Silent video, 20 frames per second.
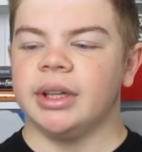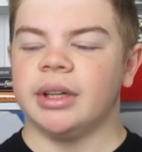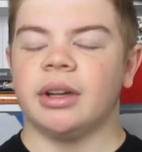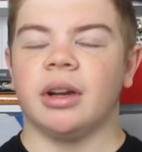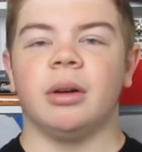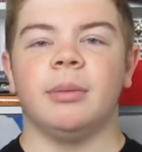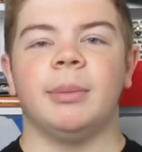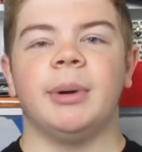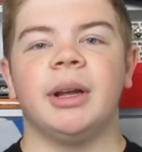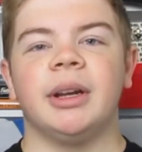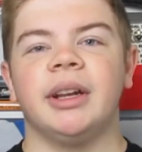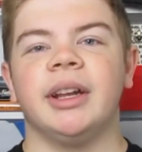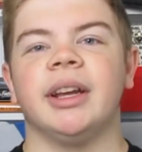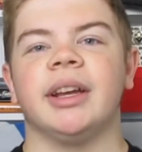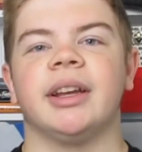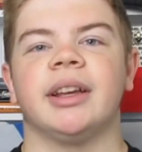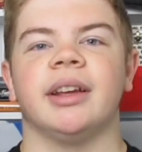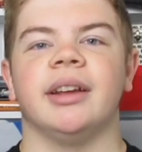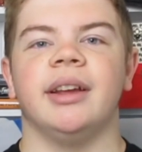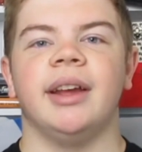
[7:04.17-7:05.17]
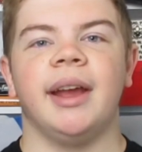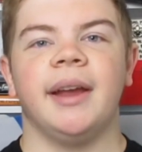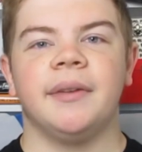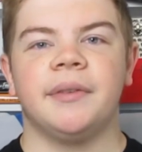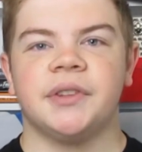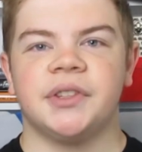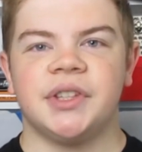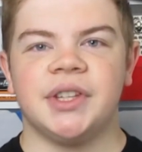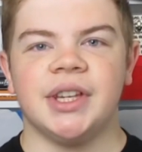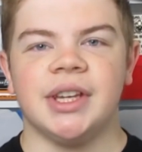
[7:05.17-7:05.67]
Kilmarnock
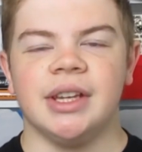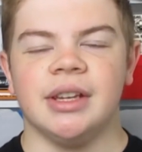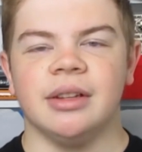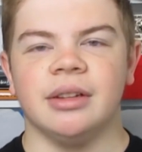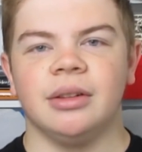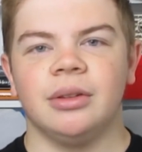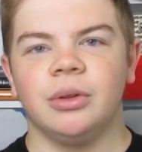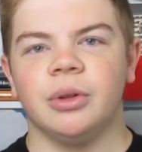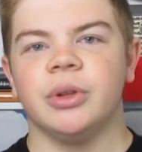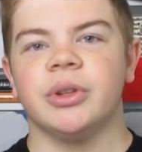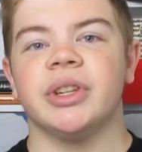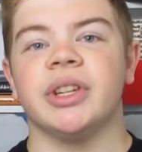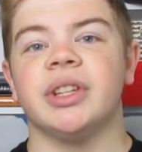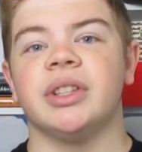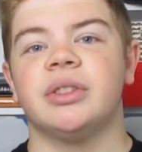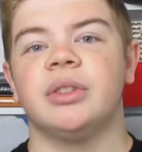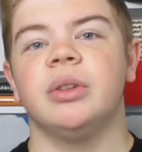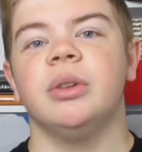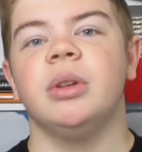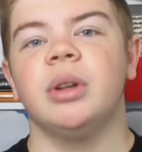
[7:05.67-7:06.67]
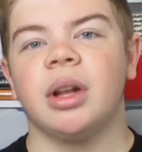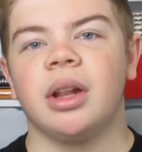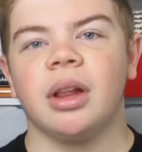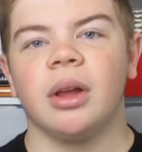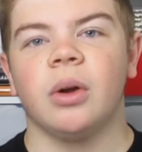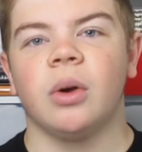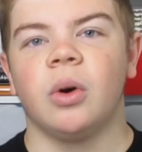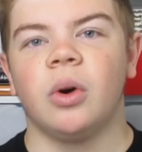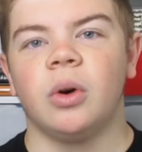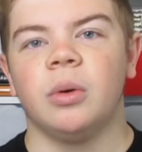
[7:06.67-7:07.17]
FC losing 2-0
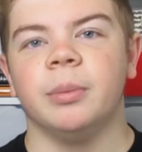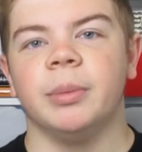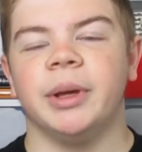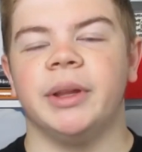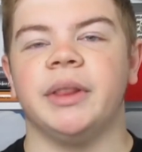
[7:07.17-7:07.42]
at home